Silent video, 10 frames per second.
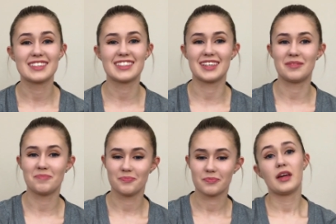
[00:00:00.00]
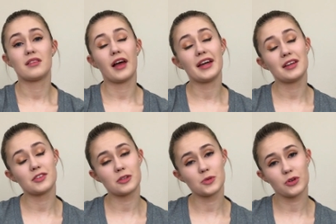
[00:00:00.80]
It's done. Hit like
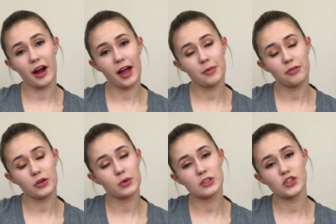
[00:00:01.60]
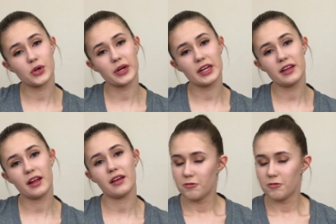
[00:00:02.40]
and subscribe if you enjoyed it.